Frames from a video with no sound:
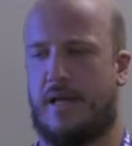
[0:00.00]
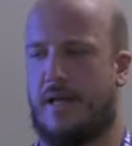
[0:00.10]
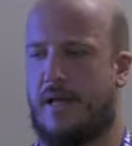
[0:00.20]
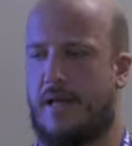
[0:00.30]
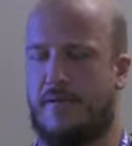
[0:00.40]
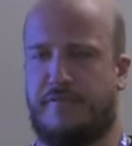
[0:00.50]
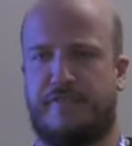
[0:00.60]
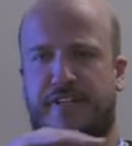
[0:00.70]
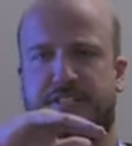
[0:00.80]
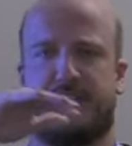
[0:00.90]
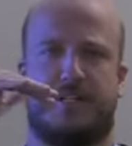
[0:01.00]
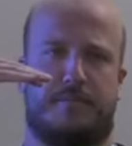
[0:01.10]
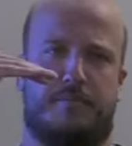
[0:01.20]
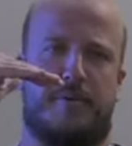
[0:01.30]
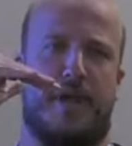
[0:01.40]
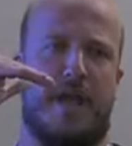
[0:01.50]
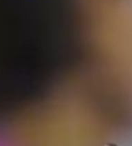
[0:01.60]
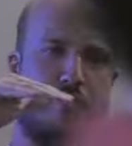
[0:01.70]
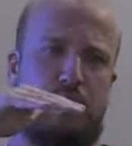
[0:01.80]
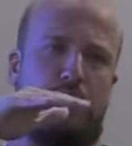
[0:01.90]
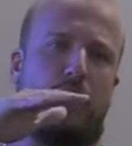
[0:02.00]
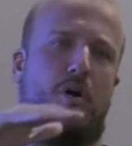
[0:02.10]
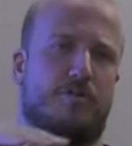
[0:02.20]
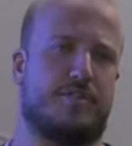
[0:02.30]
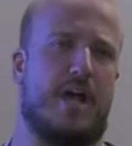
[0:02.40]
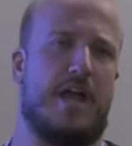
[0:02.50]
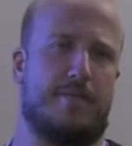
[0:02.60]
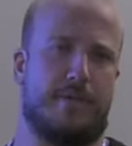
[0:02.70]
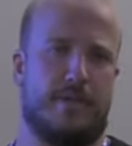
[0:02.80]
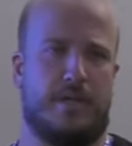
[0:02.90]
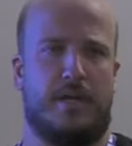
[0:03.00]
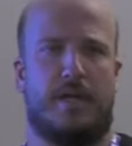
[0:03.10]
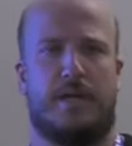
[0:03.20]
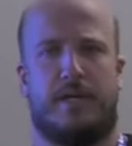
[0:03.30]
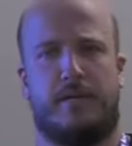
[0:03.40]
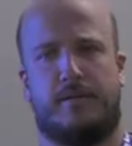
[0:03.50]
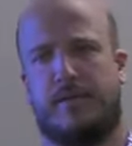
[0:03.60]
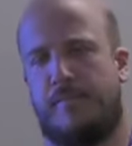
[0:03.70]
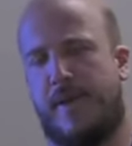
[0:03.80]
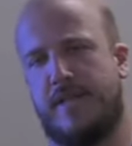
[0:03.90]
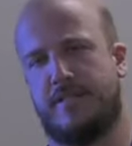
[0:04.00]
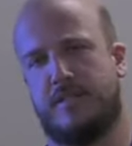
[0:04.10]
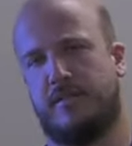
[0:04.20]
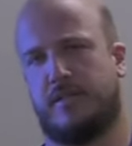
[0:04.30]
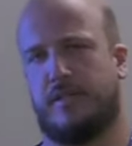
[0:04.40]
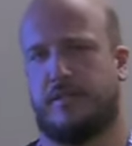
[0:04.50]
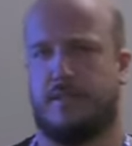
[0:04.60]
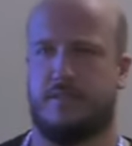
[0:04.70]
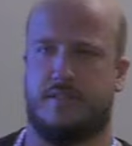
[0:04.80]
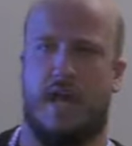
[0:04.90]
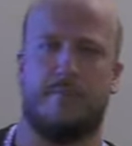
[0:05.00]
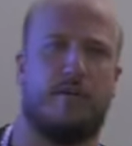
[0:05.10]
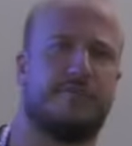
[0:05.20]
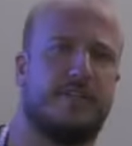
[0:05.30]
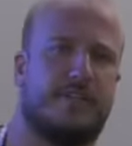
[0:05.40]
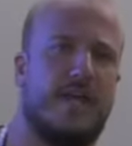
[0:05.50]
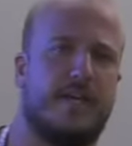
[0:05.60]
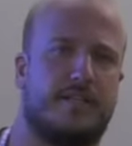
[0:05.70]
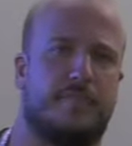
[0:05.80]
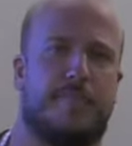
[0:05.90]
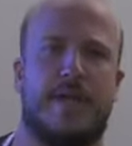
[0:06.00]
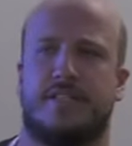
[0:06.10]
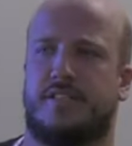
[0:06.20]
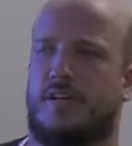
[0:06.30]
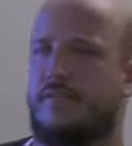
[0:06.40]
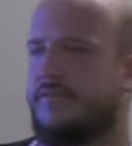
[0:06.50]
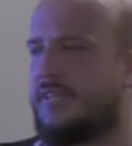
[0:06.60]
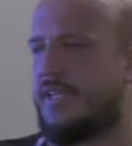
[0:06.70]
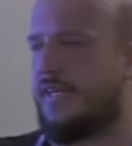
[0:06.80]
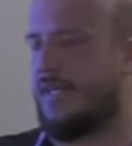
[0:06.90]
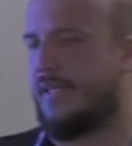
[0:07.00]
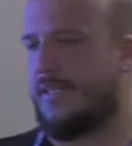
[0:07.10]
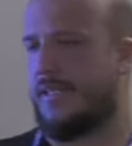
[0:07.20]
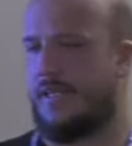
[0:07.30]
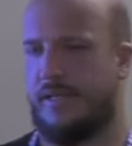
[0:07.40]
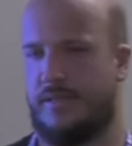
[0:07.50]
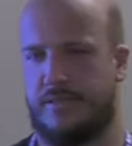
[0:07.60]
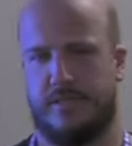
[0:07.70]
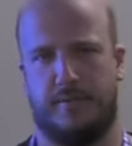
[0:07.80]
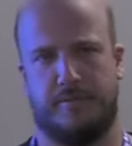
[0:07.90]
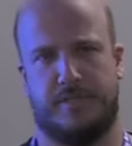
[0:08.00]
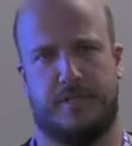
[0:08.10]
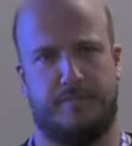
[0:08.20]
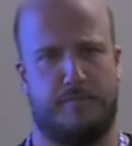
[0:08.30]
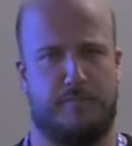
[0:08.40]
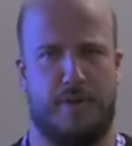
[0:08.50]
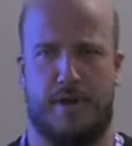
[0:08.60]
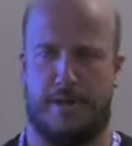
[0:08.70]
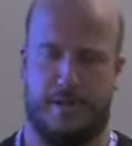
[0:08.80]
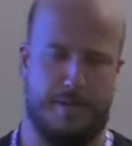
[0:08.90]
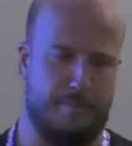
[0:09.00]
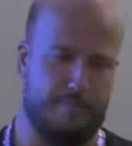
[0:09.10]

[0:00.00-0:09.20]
a, fixed behavior all time. Uh, depends on the, the time of the day, depends on the, the some, some uh,